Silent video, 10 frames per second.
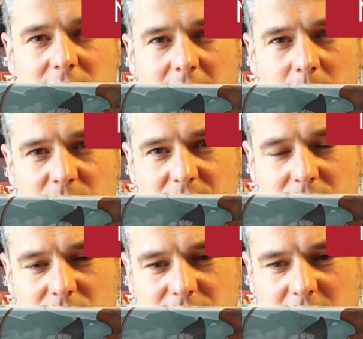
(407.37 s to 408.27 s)
Games
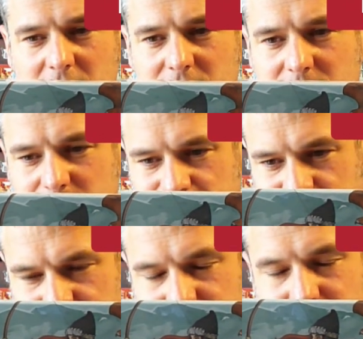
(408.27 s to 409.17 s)
in New Zealand.
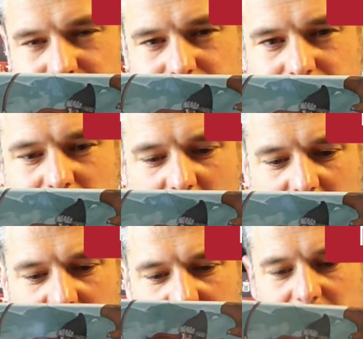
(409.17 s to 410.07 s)

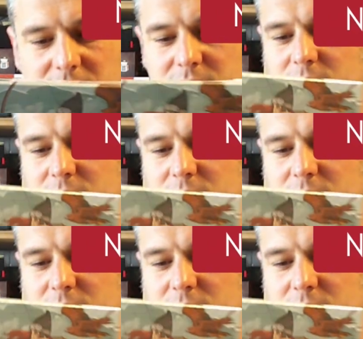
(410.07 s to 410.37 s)
And